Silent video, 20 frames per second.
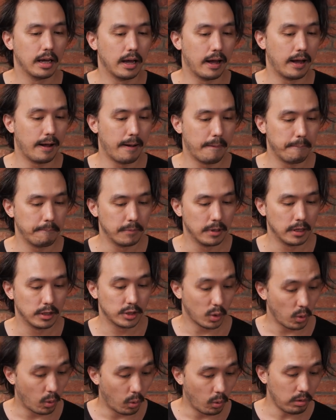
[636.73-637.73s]

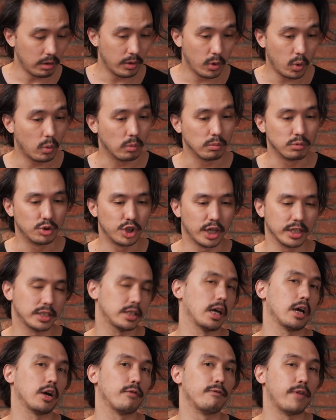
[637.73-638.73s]
So all in all,
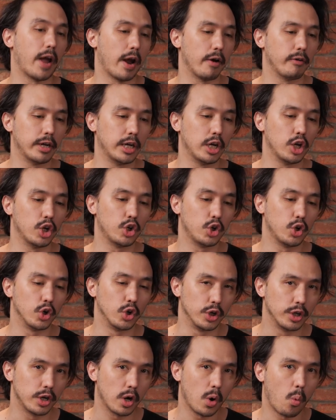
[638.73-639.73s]
just a very
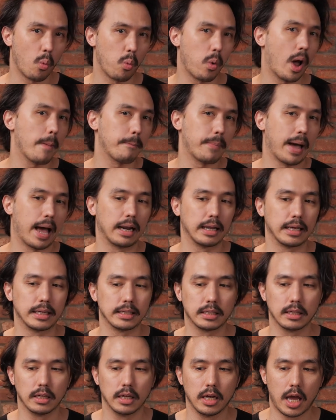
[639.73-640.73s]
good wet
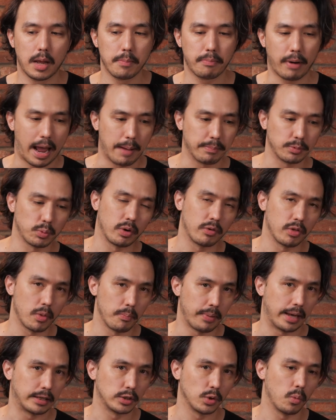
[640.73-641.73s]
palette, and perhaps one of the
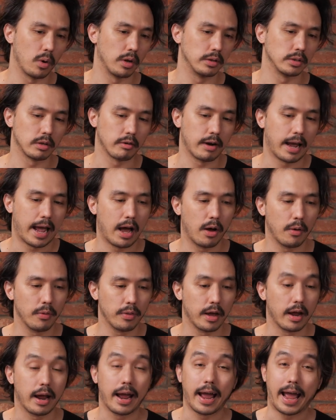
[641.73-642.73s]
better ones that are out
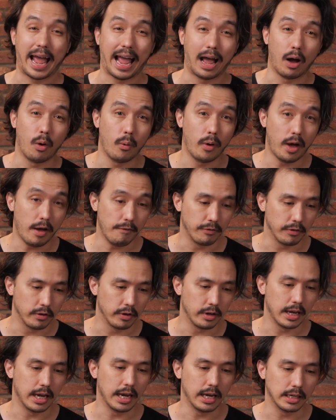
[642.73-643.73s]
there.
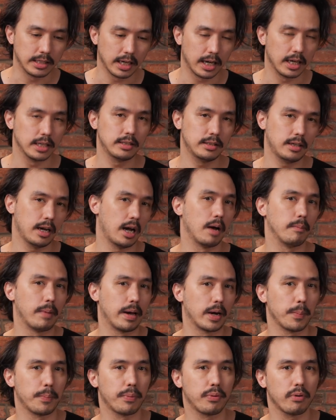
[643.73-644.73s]
However, it does come
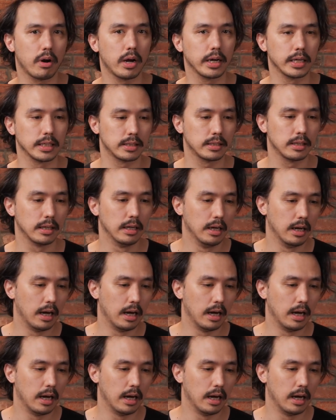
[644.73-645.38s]
at a price.